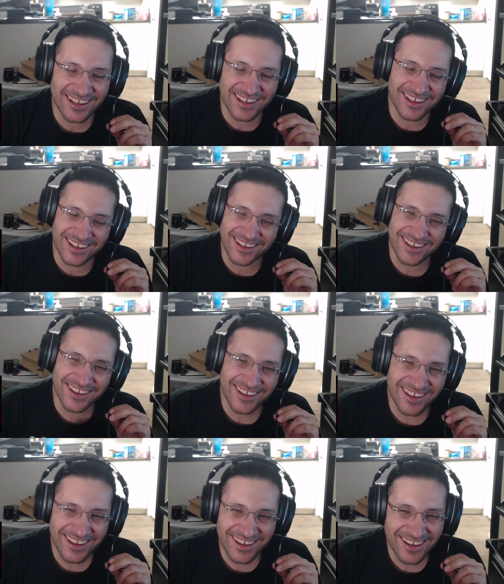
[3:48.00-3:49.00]

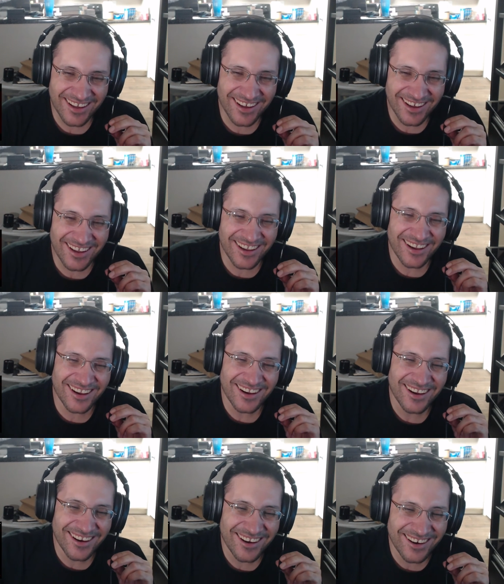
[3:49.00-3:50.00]

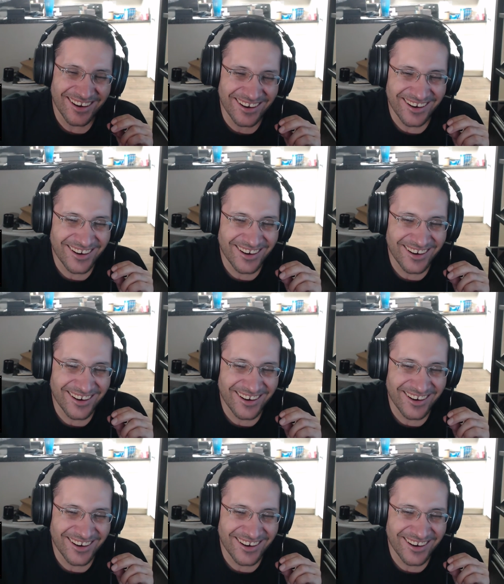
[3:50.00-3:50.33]
[no speech]